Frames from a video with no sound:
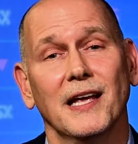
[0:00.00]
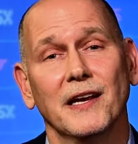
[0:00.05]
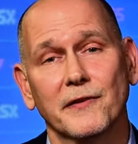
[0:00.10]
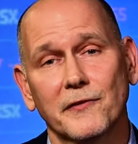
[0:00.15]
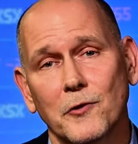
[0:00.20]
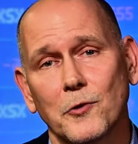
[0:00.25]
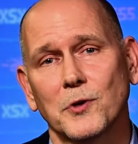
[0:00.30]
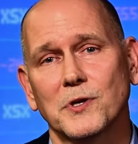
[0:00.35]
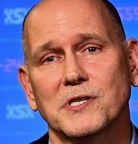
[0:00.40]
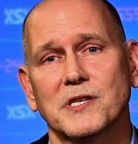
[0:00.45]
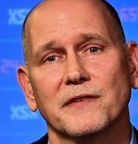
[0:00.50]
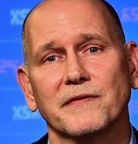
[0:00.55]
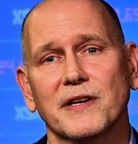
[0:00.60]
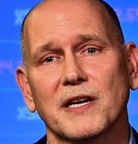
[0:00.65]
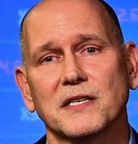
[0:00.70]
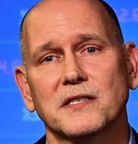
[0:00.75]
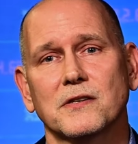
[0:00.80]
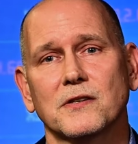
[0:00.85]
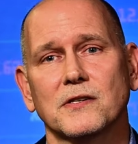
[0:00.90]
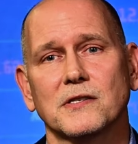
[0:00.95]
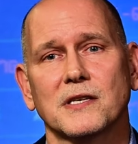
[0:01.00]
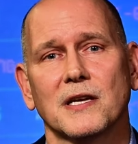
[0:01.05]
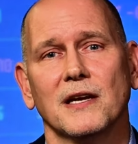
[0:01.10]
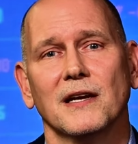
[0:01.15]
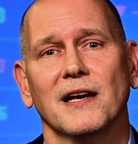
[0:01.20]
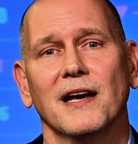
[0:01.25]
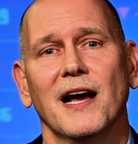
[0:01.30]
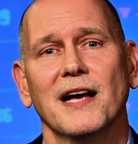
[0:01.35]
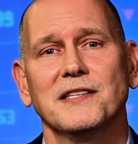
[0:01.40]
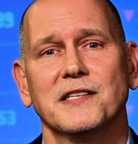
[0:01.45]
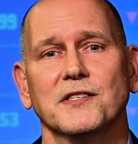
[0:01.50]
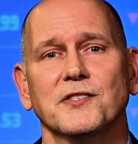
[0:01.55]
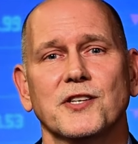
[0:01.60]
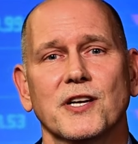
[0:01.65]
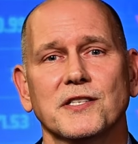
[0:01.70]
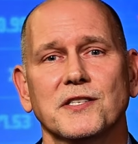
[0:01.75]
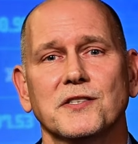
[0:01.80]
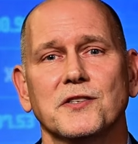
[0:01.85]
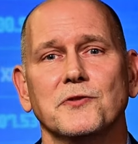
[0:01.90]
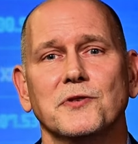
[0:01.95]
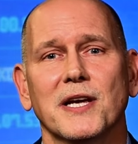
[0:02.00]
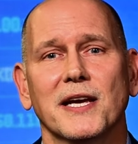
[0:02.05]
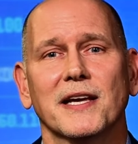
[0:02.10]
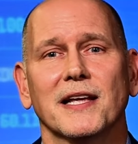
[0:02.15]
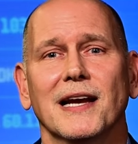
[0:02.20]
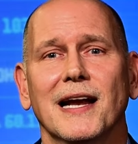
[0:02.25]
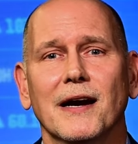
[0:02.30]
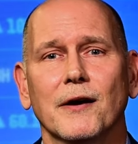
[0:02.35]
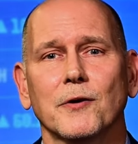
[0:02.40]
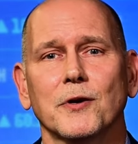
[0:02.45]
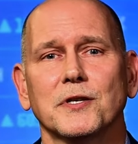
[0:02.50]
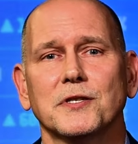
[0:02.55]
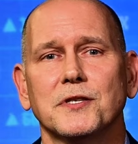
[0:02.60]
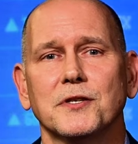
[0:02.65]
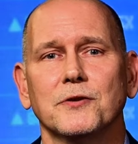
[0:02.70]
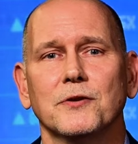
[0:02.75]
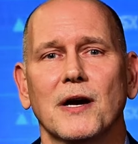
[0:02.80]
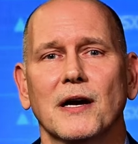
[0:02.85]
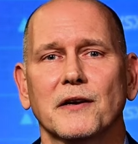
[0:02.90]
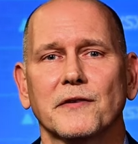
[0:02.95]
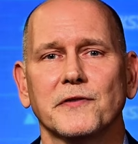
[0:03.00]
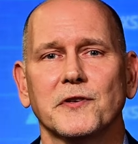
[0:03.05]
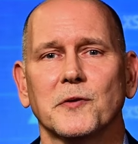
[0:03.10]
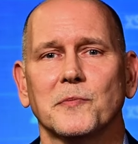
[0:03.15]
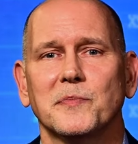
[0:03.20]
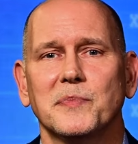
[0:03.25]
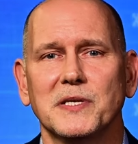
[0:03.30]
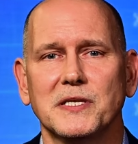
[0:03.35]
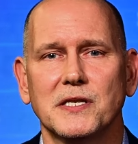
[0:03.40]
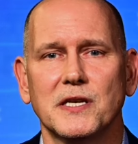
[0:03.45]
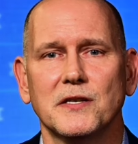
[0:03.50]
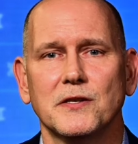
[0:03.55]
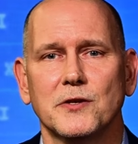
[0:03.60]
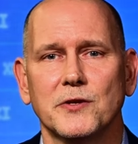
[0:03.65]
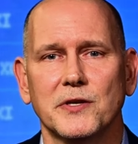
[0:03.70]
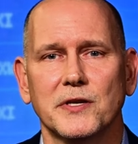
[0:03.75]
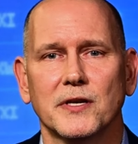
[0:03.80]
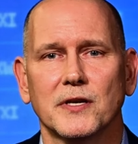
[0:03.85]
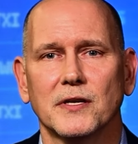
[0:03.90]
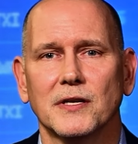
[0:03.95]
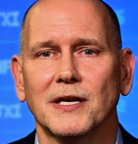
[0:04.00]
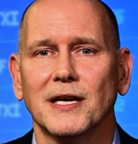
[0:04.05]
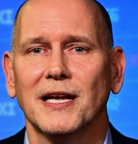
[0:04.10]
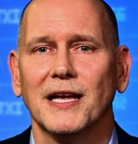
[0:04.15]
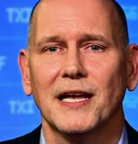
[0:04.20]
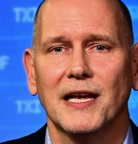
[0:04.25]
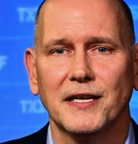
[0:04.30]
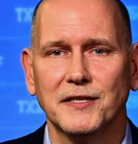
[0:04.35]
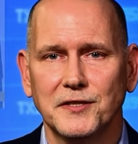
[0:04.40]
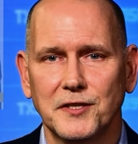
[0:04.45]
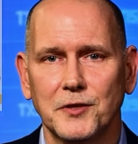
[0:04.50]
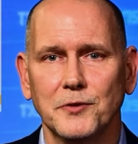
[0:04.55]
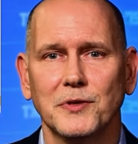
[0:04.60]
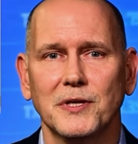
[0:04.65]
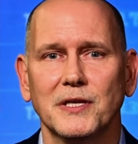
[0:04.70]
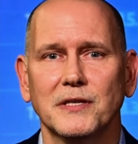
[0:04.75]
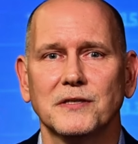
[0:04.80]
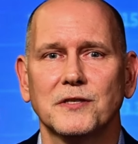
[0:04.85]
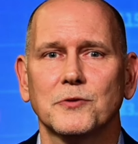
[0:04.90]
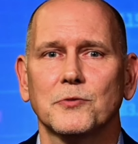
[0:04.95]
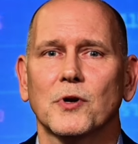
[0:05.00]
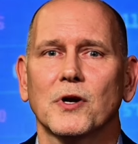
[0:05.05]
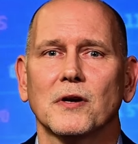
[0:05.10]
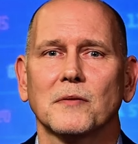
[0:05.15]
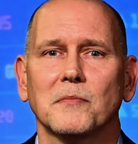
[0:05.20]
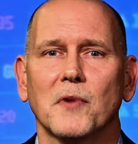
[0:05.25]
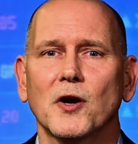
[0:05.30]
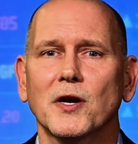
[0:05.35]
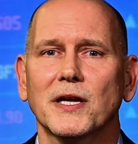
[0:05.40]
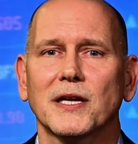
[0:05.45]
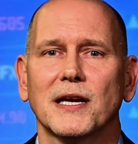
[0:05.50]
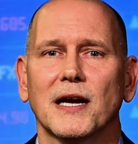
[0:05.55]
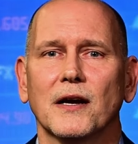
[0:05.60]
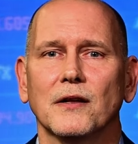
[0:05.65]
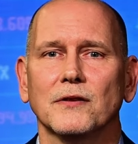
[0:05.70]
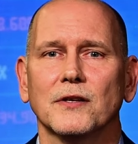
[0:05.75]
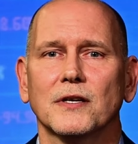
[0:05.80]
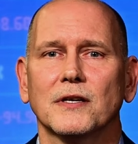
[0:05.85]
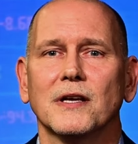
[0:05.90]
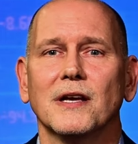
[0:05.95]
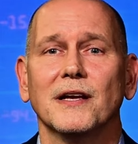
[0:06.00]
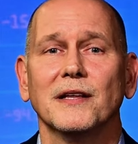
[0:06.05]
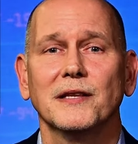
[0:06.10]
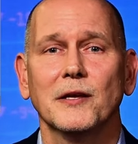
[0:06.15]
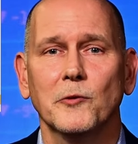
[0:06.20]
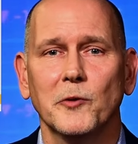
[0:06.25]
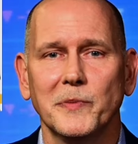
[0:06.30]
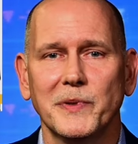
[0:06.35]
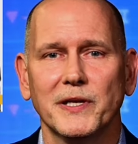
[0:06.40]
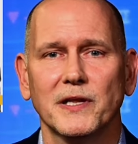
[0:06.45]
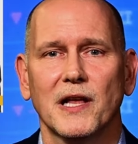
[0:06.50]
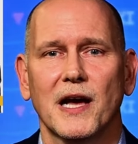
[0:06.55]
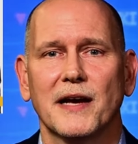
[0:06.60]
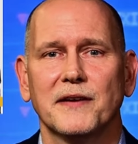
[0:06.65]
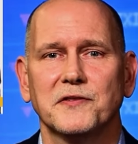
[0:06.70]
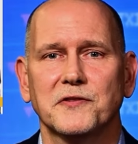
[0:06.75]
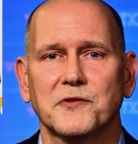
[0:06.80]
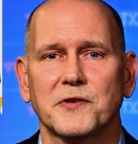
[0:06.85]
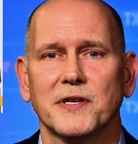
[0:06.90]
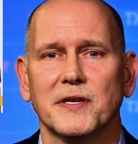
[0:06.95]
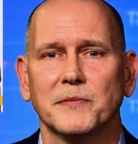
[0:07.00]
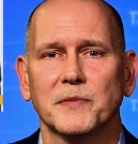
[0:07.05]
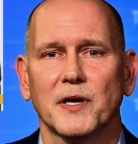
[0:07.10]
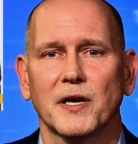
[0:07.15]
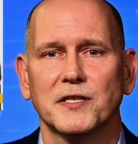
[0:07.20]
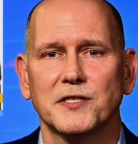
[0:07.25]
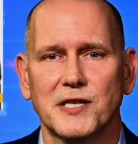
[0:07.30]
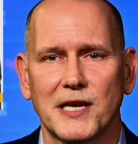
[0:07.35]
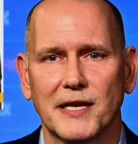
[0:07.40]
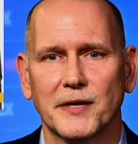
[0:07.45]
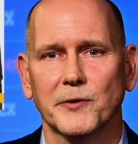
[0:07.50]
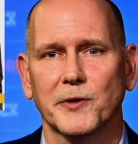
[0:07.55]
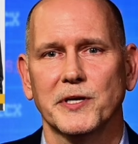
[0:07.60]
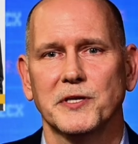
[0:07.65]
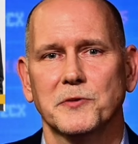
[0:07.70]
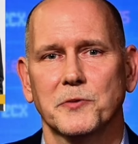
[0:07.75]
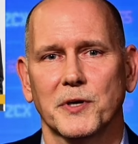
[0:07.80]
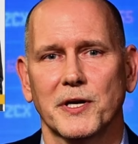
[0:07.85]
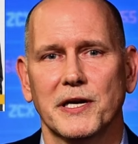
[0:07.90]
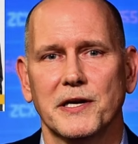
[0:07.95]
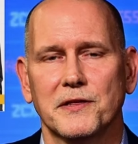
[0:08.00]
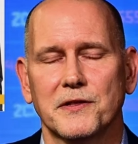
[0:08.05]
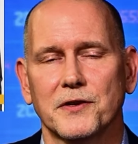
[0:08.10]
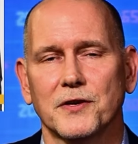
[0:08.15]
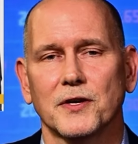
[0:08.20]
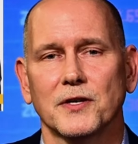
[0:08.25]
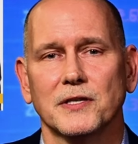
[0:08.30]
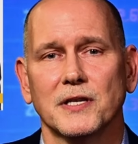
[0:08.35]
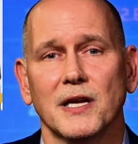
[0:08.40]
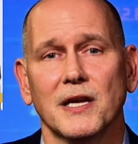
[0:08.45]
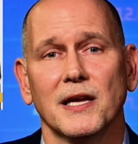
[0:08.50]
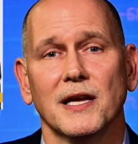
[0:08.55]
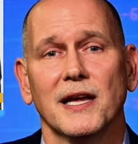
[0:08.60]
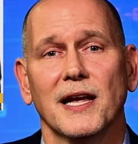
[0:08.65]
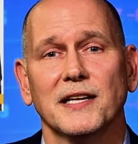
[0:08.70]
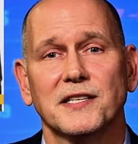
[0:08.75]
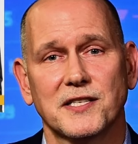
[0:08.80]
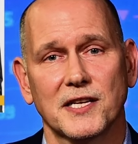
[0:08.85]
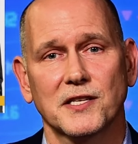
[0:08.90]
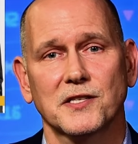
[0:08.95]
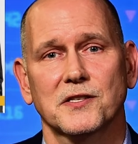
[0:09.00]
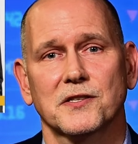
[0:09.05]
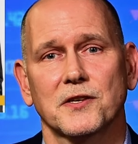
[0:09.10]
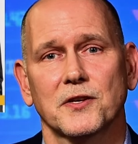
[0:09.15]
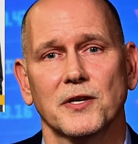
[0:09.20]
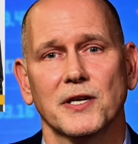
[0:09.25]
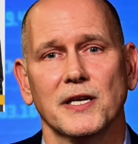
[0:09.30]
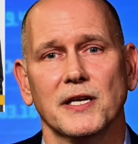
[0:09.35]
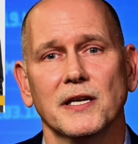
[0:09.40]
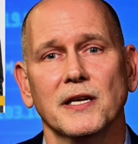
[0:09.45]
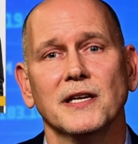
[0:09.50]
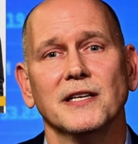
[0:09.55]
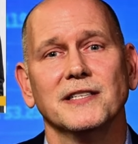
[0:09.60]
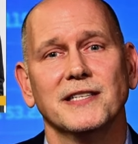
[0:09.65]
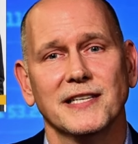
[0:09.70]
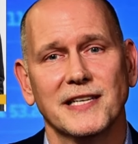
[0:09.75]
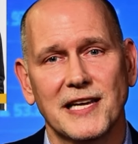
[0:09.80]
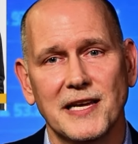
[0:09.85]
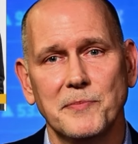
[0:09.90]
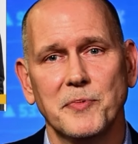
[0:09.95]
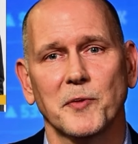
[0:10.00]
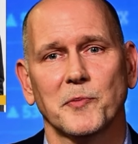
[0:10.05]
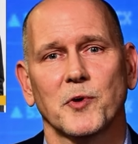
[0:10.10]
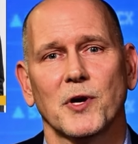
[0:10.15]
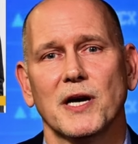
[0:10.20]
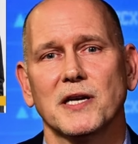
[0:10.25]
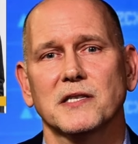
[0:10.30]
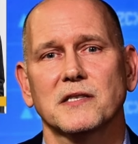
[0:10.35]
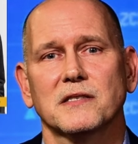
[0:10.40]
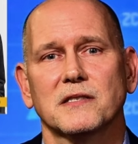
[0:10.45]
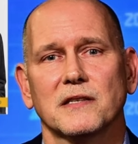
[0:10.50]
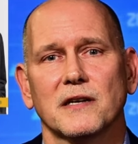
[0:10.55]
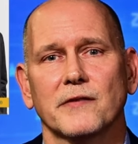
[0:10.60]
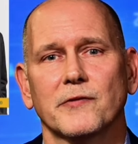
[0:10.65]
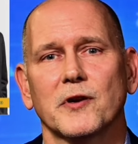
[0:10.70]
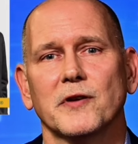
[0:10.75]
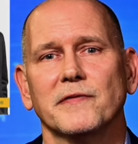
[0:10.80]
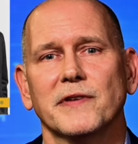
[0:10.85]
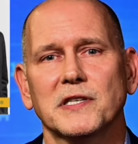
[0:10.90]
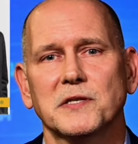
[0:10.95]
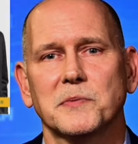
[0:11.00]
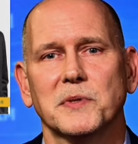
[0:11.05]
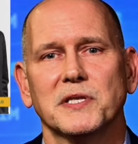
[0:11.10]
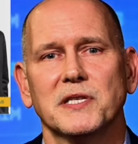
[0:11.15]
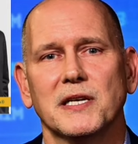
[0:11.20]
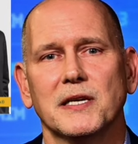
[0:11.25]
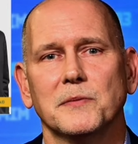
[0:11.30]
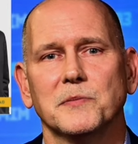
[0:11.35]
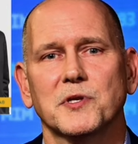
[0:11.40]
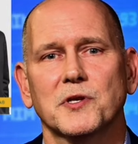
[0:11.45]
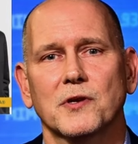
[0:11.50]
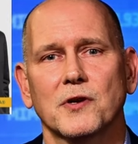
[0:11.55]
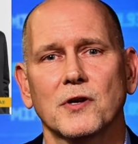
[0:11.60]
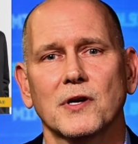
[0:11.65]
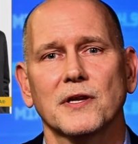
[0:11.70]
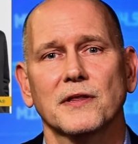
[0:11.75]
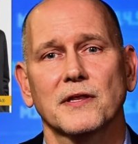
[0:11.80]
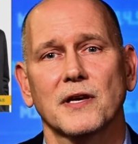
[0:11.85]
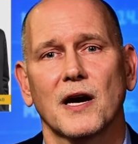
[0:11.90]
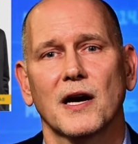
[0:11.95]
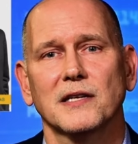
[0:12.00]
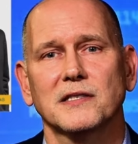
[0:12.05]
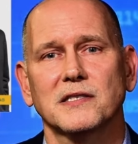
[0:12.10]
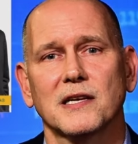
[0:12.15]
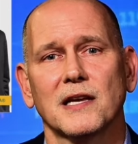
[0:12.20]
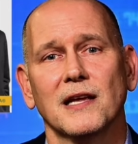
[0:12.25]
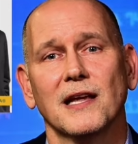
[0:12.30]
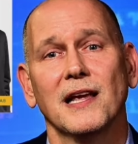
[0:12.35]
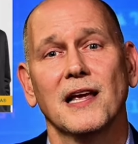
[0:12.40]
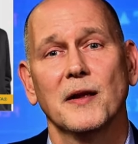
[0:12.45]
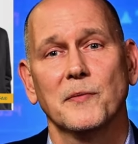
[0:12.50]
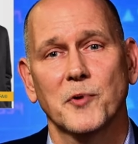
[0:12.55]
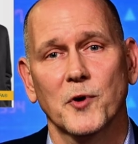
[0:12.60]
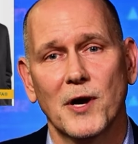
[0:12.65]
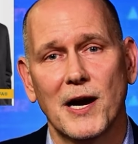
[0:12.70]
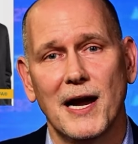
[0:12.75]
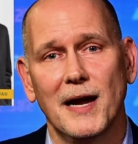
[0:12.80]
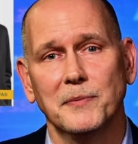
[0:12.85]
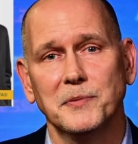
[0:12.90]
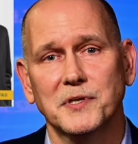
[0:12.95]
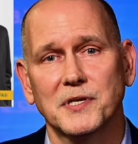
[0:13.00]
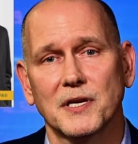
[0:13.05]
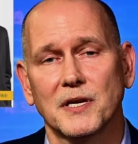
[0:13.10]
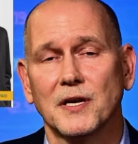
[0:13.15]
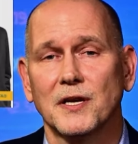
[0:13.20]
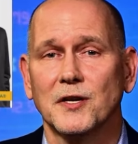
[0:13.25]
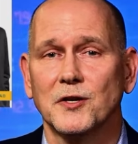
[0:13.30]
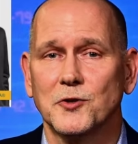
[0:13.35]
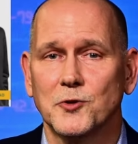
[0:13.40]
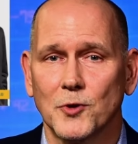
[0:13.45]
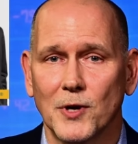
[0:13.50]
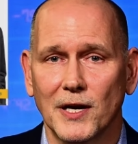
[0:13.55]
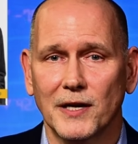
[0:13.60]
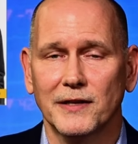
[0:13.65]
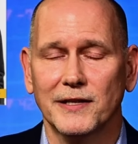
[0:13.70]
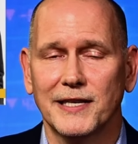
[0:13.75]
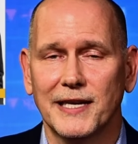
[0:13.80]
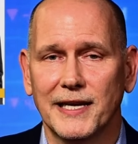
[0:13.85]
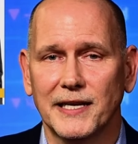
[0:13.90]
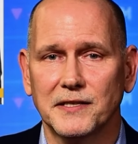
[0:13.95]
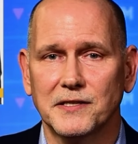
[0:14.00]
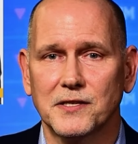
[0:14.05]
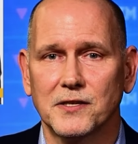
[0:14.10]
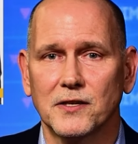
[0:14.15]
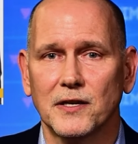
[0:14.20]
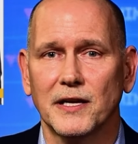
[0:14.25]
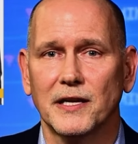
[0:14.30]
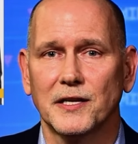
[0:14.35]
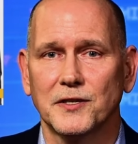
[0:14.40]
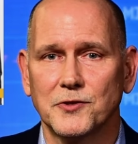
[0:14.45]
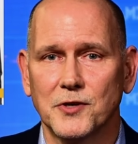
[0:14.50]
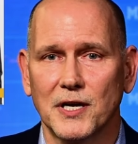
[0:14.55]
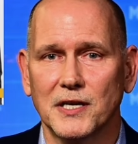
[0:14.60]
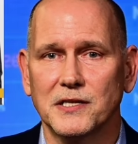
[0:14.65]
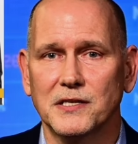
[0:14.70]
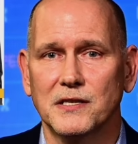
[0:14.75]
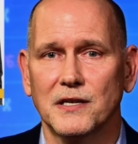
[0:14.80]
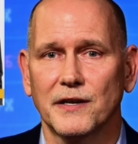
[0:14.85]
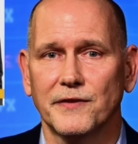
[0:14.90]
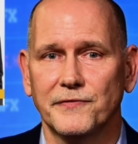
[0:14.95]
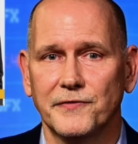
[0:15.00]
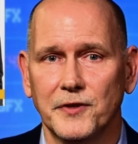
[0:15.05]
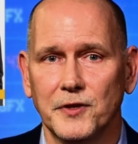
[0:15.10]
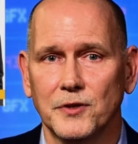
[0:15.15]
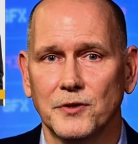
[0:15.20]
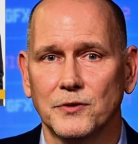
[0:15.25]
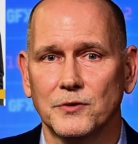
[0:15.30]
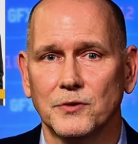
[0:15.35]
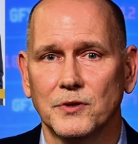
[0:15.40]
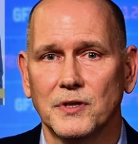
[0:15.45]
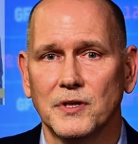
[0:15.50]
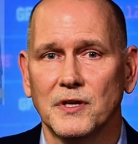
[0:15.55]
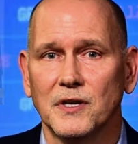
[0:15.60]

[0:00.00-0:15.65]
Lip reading: And of course, investors, I suggest you take an hour or two out of your busy new year and tune in to our market outlook that will be live streamed on January 23rd at 6:30 to keep abreast of our investment team's current thoughts and perhaps directly answer and address a few